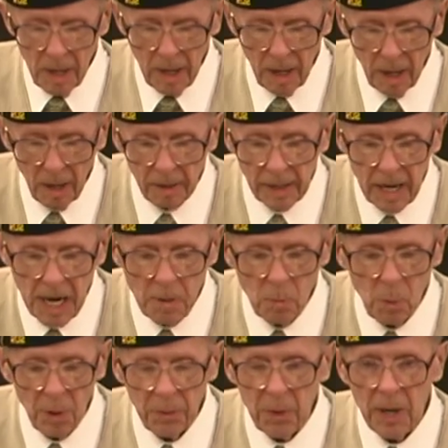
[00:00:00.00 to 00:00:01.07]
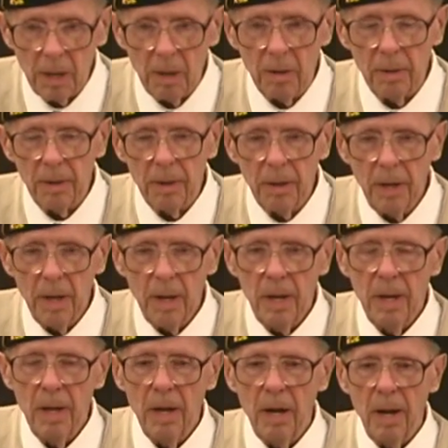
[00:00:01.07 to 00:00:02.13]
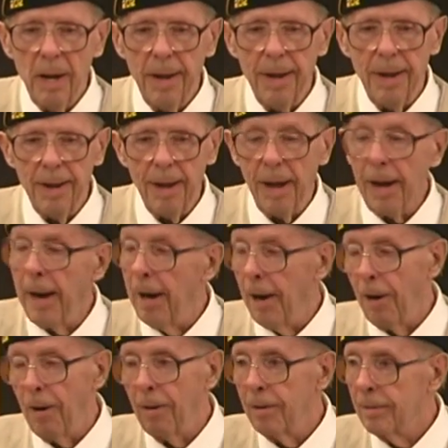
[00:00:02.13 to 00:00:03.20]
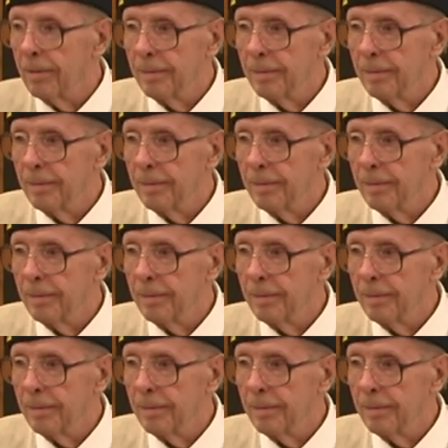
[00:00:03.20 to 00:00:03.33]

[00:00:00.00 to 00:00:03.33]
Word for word: uh, came within a hair